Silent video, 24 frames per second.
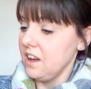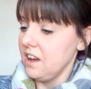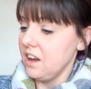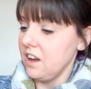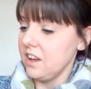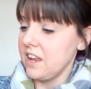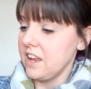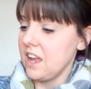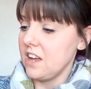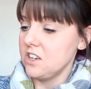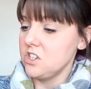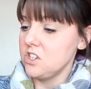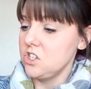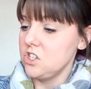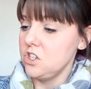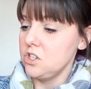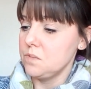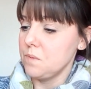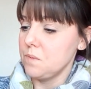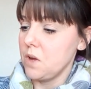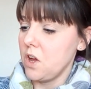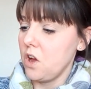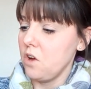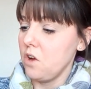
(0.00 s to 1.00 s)
yeah, just use
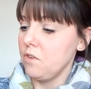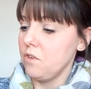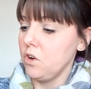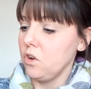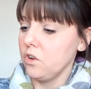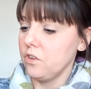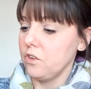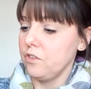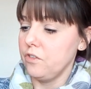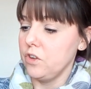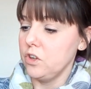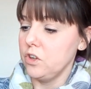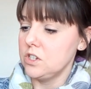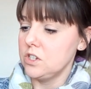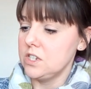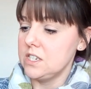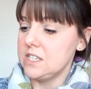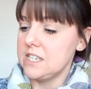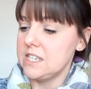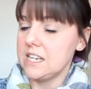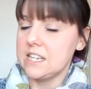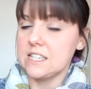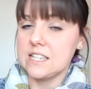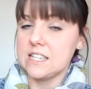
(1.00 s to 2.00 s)
my overlock foot to
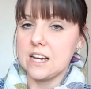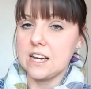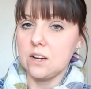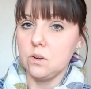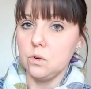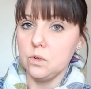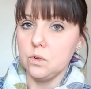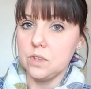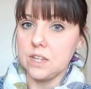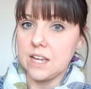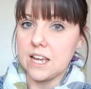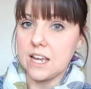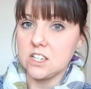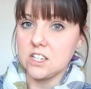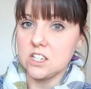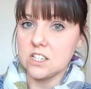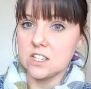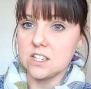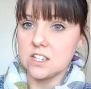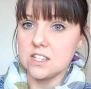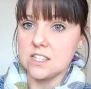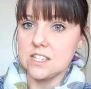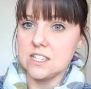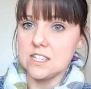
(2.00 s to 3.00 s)
zigzag all the edges
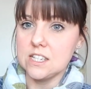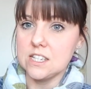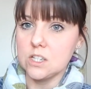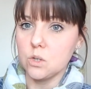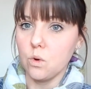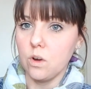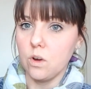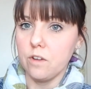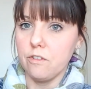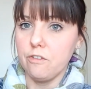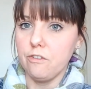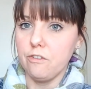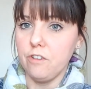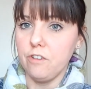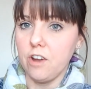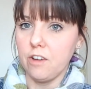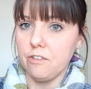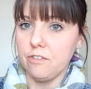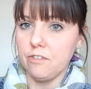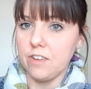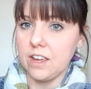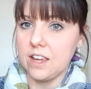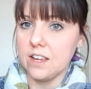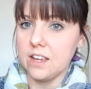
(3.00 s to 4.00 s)
because this is quite
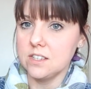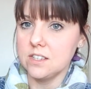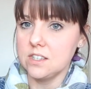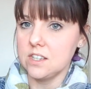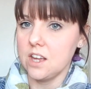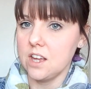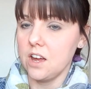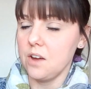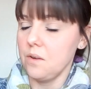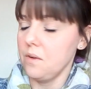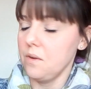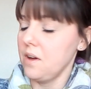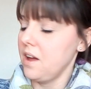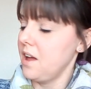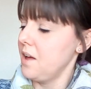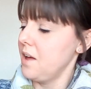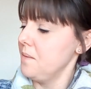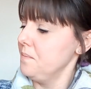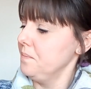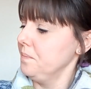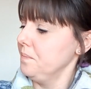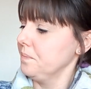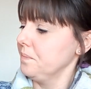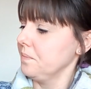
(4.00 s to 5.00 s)
fluffy, so
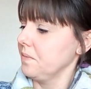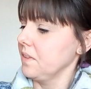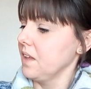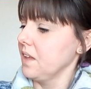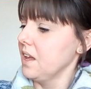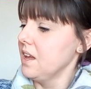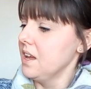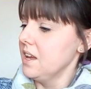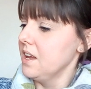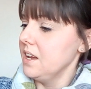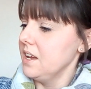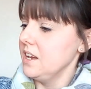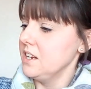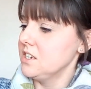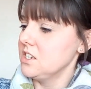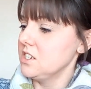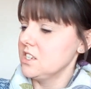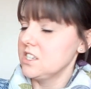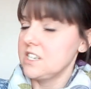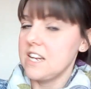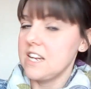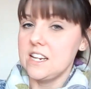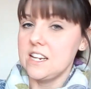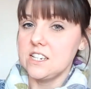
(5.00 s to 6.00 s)
it does
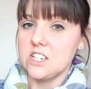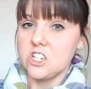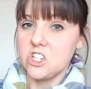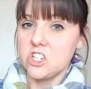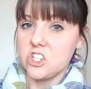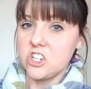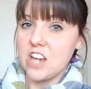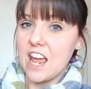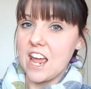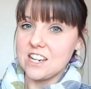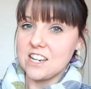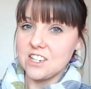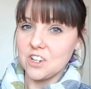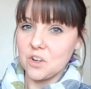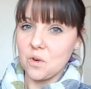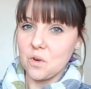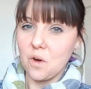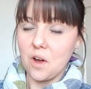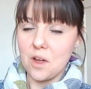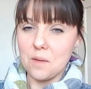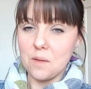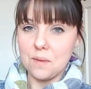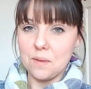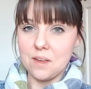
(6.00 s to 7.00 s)
tend to shed
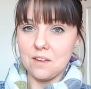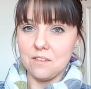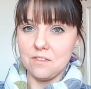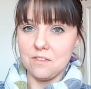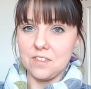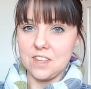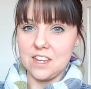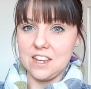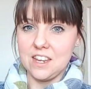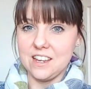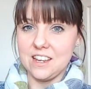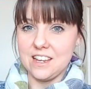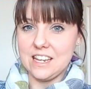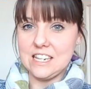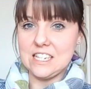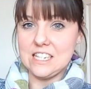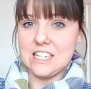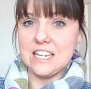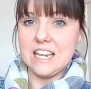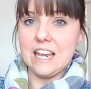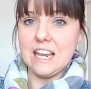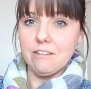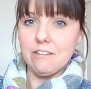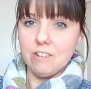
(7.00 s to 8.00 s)
quite a bit of the
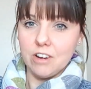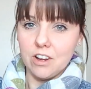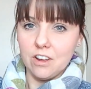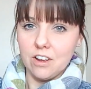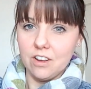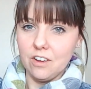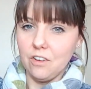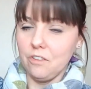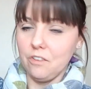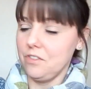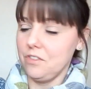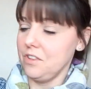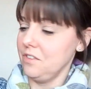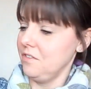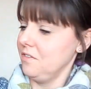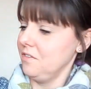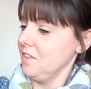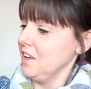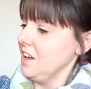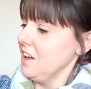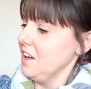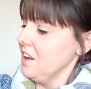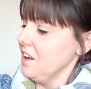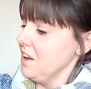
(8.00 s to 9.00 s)
interior of
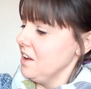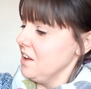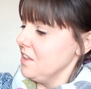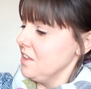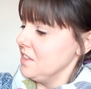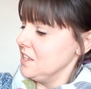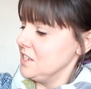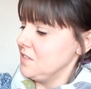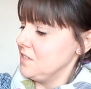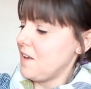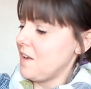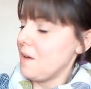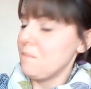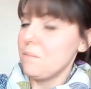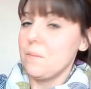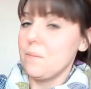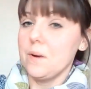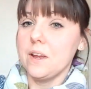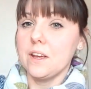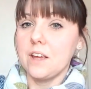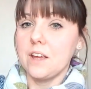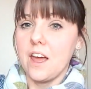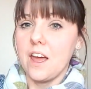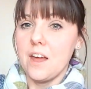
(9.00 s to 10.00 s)
this
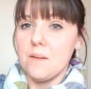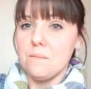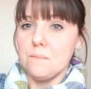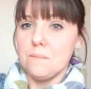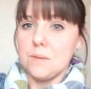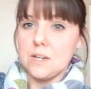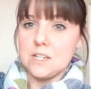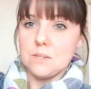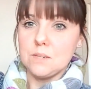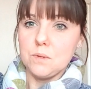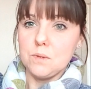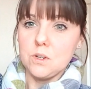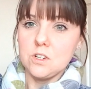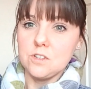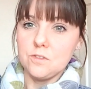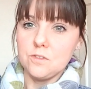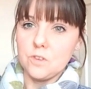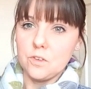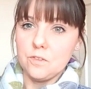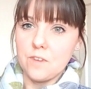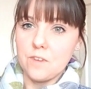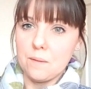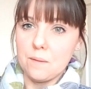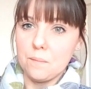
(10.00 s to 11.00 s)
fabric, but it's
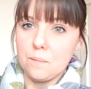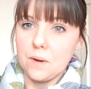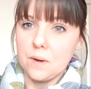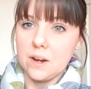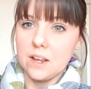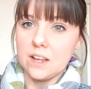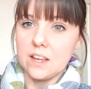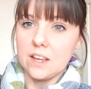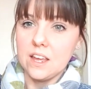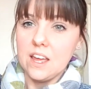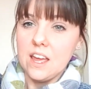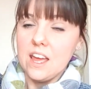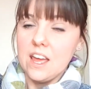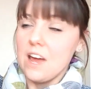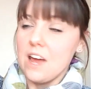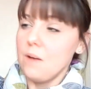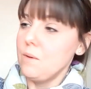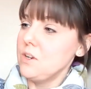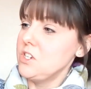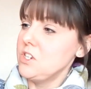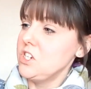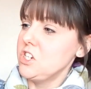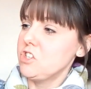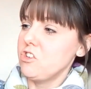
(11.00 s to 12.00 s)
beautiful fabric, and
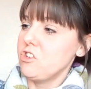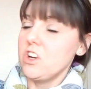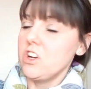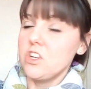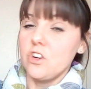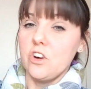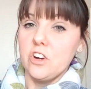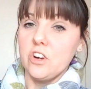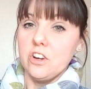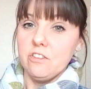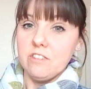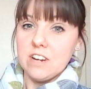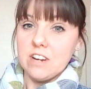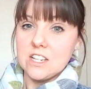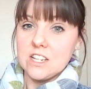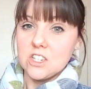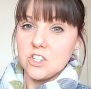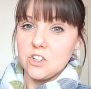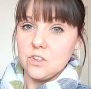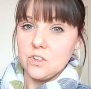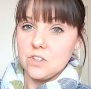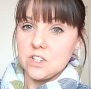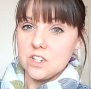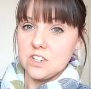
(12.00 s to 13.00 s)
when she tried it on, it really
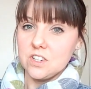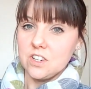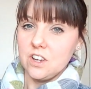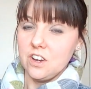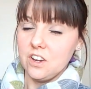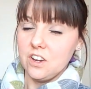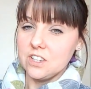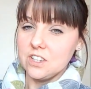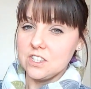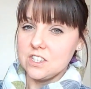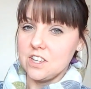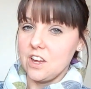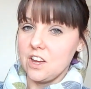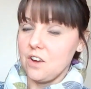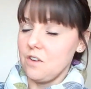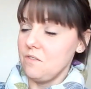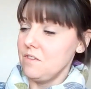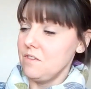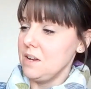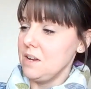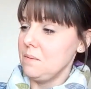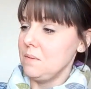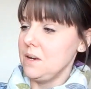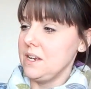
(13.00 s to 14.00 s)
suited her, so I'm
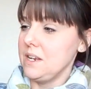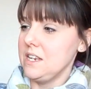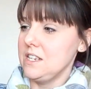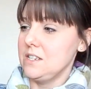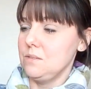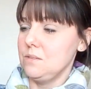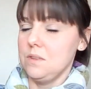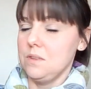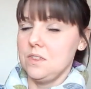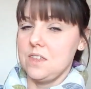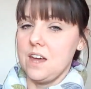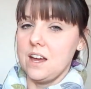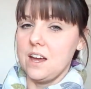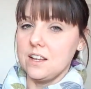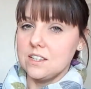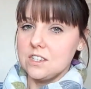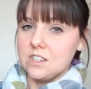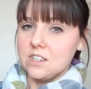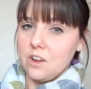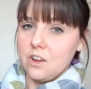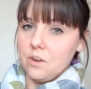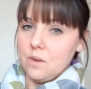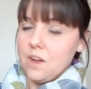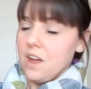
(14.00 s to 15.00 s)
really pleased with that.
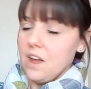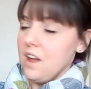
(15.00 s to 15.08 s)
So